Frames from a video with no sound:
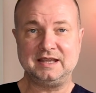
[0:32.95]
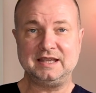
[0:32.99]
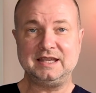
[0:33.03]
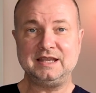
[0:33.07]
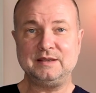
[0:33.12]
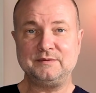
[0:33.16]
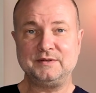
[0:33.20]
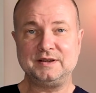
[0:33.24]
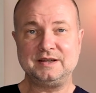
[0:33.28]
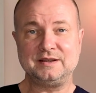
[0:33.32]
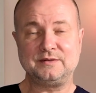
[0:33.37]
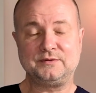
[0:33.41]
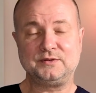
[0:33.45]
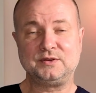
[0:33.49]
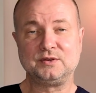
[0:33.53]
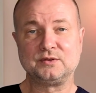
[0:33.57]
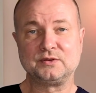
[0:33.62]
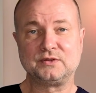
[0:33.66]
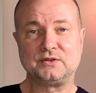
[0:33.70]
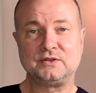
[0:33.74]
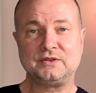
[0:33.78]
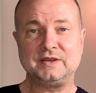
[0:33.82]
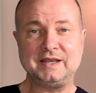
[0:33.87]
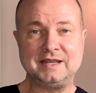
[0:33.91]
Even if
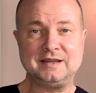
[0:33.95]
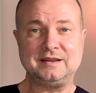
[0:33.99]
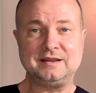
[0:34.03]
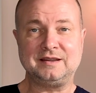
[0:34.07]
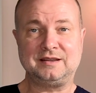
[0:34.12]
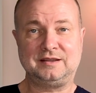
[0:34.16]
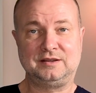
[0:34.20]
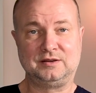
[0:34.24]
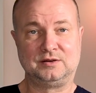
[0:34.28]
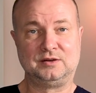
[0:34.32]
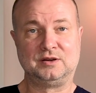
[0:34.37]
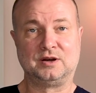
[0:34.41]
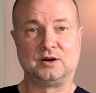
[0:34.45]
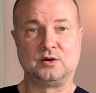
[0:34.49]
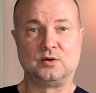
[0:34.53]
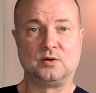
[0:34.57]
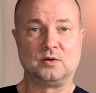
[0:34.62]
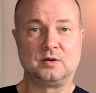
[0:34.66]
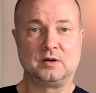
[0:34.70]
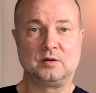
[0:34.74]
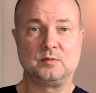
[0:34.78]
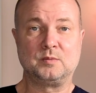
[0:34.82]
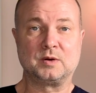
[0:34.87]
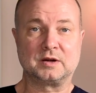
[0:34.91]
you think you
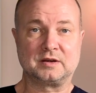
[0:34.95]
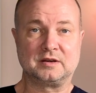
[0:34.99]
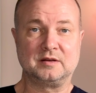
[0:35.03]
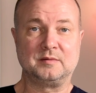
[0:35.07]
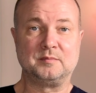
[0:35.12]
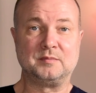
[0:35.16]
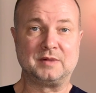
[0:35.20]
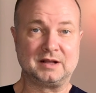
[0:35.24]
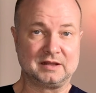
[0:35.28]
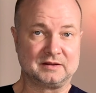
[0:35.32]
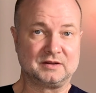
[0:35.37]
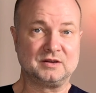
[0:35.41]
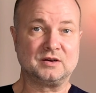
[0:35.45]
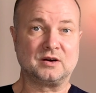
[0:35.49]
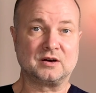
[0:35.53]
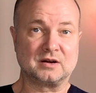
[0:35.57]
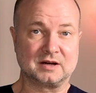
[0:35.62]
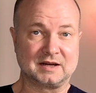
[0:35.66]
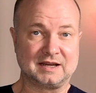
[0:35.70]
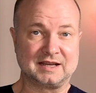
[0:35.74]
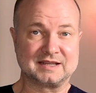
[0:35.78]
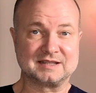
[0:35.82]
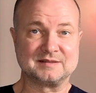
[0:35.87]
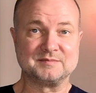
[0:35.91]
know what
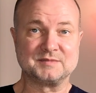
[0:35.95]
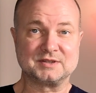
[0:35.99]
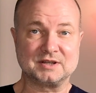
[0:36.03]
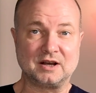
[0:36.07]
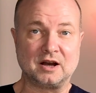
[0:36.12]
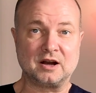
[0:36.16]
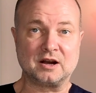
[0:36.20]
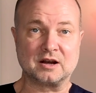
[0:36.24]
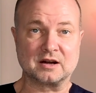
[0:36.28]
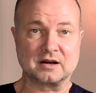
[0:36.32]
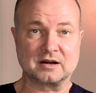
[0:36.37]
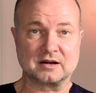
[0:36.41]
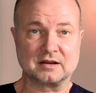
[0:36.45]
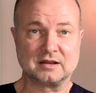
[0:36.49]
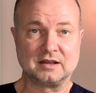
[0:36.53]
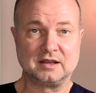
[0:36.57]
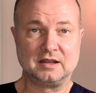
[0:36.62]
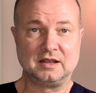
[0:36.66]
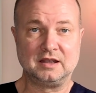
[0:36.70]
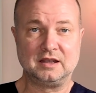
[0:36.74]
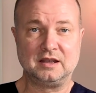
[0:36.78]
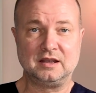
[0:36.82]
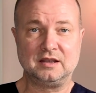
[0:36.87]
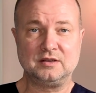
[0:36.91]
multi-orgasms are,
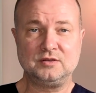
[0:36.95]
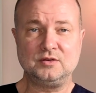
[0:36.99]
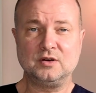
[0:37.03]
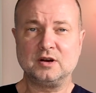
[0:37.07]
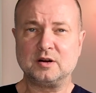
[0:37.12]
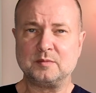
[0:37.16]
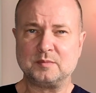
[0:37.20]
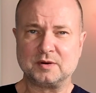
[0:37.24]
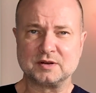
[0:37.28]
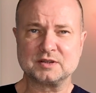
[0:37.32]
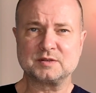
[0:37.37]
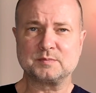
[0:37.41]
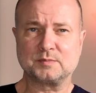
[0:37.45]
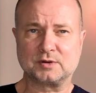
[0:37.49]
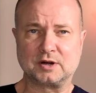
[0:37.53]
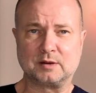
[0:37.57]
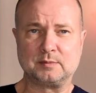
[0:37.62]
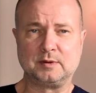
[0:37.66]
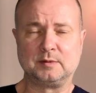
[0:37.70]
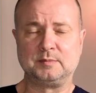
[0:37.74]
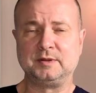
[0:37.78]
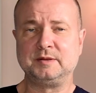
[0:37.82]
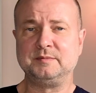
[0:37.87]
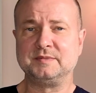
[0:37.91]
you're most
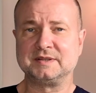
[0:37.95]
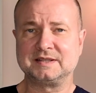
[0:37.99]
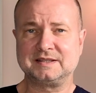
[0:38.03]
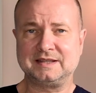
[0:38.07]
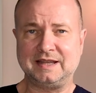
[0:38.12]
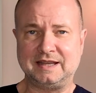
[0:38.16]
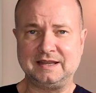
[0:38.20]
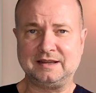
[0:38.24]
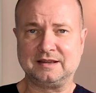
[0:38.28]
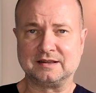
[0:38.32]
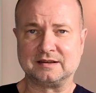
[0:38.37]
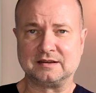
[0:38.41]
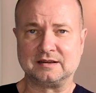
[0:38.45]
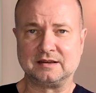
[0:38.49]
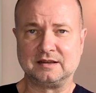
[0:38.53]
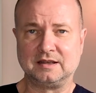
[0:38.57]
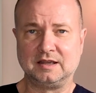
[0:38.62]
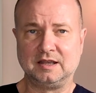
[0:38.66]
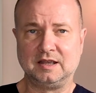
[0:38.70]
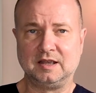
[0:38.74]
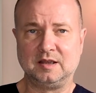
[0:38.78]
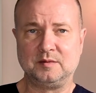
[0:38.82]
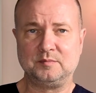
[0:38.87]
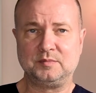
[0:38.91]
probably mistaken,
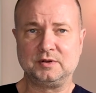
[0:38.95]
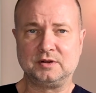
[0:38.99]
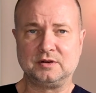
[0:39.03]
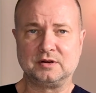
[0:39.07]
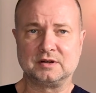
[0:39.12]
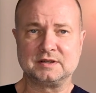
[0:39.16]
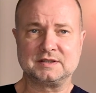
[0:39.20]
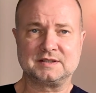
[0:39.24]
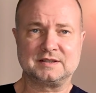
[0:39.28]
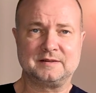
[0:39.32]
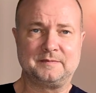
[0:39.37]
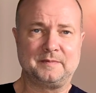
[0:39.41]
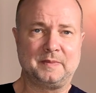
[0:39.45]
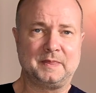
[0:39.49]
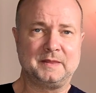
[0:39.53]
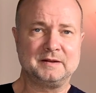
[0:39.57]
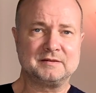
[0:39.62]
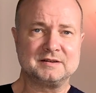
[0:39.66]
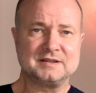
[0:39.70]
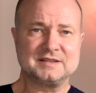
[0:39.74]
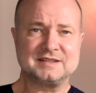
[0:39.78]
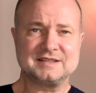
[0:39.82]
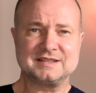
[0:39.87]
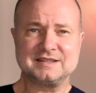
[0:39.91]
because
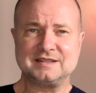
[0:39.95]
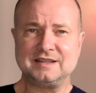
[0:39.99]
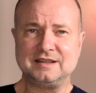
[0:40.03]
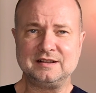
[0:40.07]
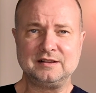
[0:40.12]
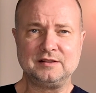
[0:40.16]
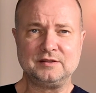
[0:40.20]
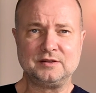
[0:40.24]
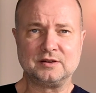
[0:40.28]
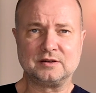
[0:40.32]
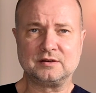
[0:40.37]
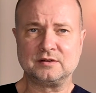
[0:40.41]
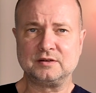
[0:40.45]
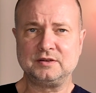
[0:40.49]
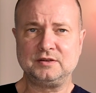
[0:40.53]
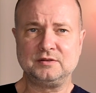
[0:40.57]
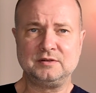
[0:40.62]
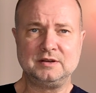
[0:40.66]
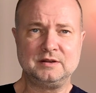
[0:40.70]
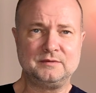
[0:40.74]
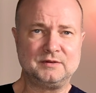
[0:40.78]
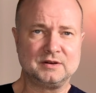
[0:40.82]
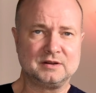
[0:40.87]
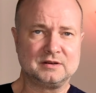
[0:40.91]
there is still no
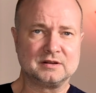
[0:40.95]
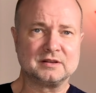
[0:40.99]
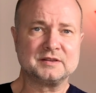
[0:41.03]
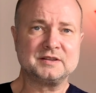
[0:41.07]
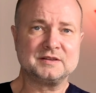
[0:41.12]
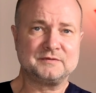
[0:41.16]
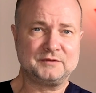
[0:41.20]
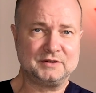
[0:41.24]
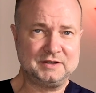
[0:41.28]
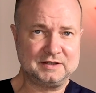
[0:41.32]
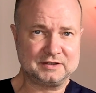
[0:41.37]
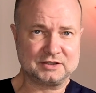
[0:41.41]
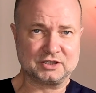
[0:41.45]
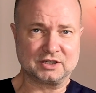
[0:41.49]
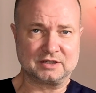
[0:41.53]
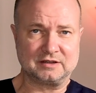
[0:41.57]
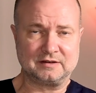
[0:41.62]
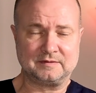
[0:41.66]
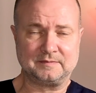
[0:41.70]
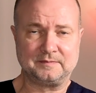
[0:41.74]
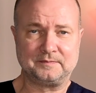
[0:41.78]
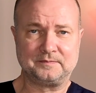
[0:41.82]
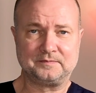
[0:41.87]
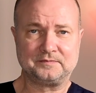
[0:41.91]
univocal
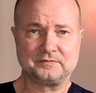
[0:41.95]
definition.